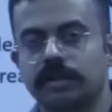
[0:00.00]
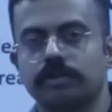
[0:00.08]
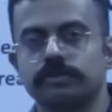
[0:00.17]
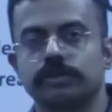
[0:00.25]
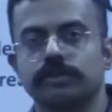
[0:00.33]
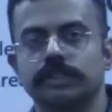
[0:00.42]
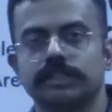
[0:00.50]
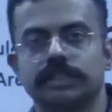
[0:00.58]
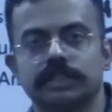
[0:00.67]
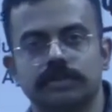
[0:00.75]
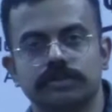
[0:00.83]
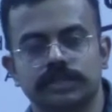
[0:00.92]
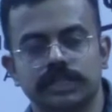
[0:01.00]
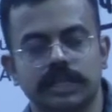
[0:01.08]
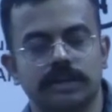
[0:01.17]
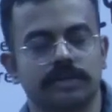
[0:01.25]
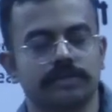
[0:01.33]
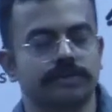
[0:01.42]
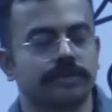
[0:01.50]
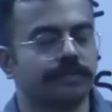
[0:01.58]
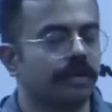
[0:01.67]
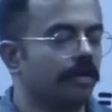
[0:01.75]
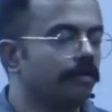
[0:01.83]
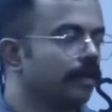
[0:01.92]
can also, district council can also
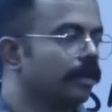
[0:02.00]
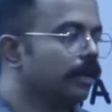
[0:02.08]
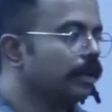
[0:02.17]
form,